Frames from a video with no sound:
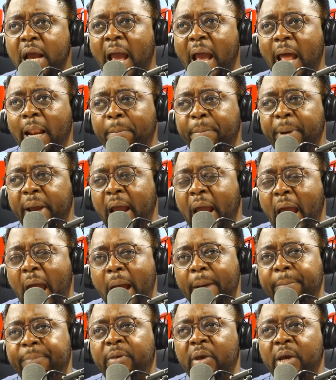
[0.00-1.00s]
and
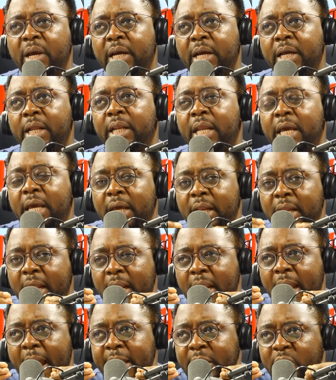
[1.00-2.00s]
perhaps the, the
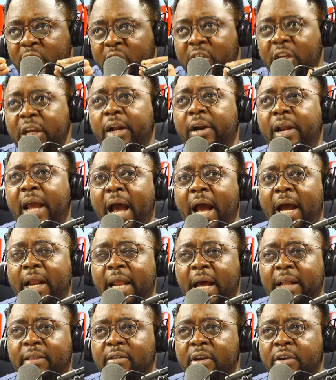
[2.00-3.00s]
Nigeria
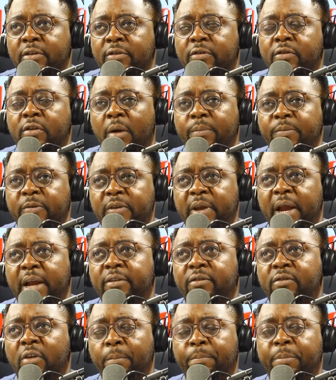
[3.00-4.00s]
that in some
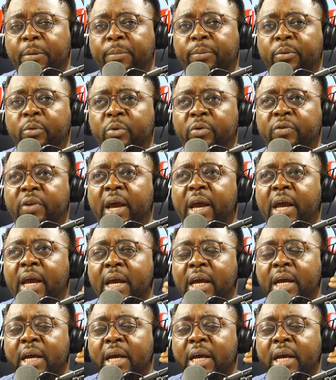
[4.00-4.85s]
sense some people will say